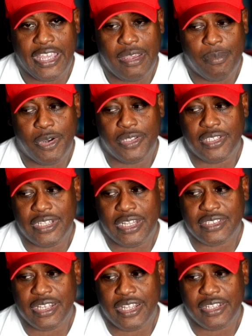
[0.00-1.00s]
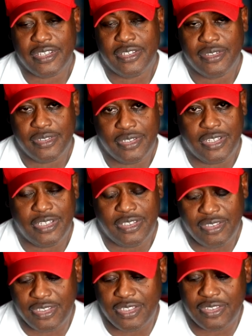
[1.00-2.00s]
came on and I was like,
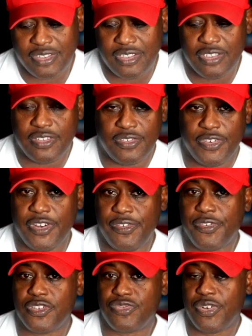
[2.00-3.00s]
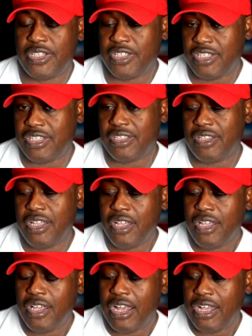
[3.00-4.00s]
and this this is very frustrating. And
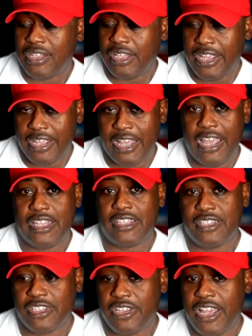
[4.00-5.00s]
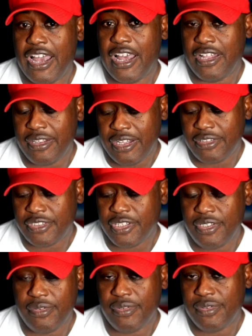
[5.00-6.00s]
like I had another guy, and I'll tell
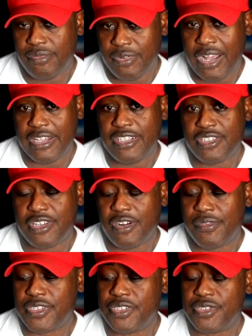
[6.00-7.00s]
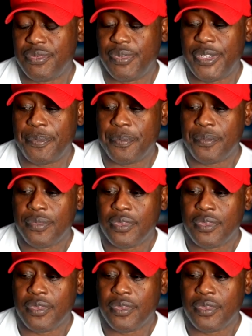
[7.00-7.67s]
you how this conversation went.